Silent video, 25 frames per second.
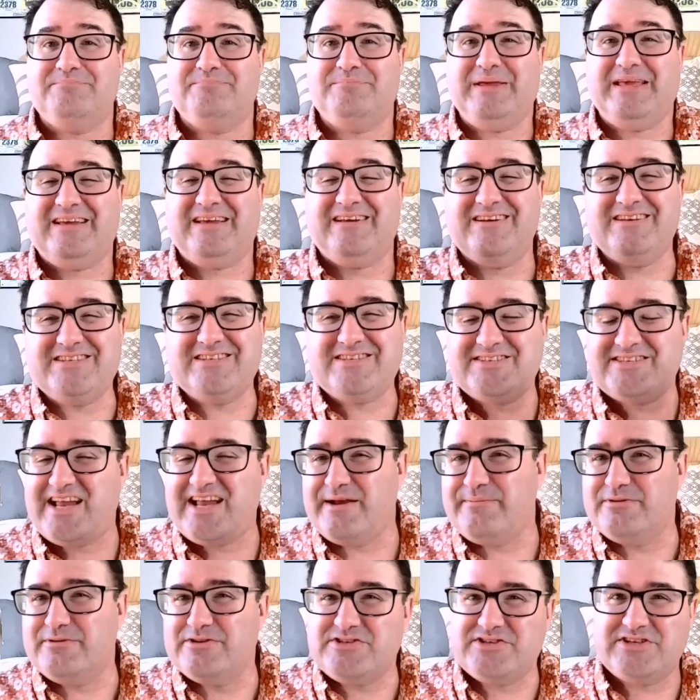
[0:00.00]
but because
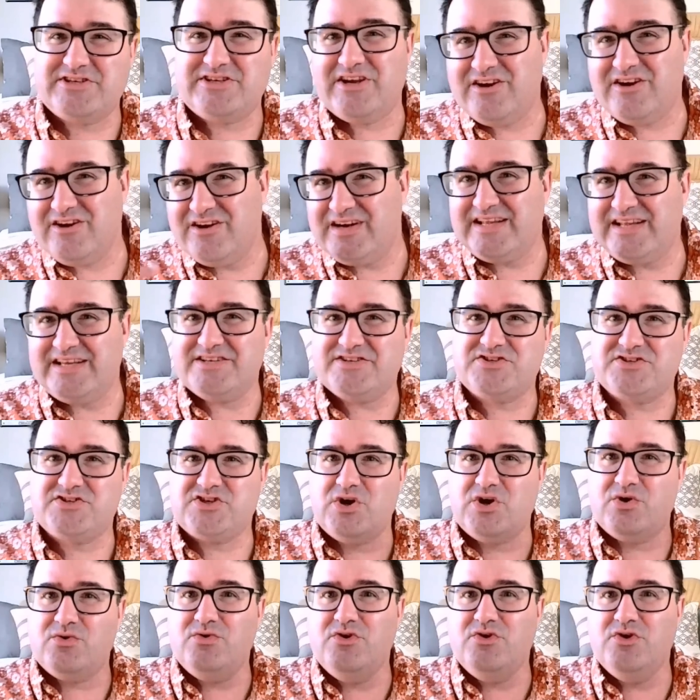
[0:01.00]
cybersecurity is
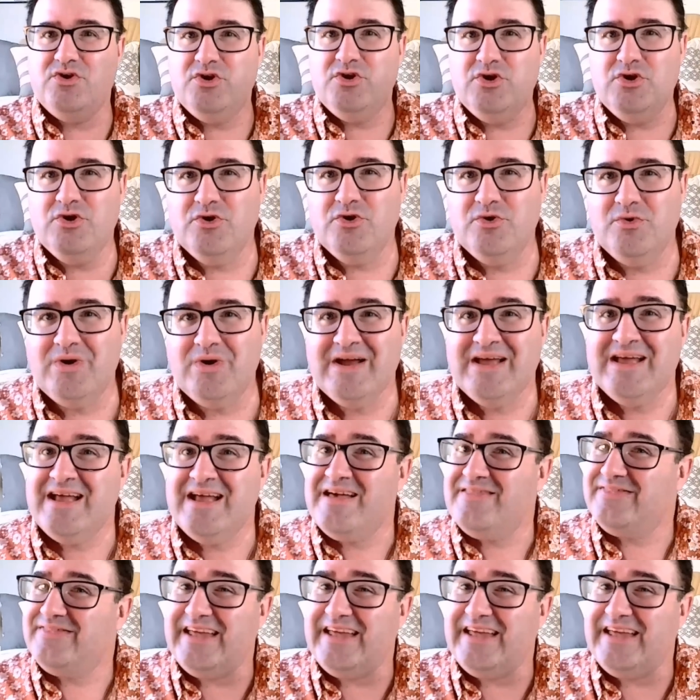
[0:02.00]
so new,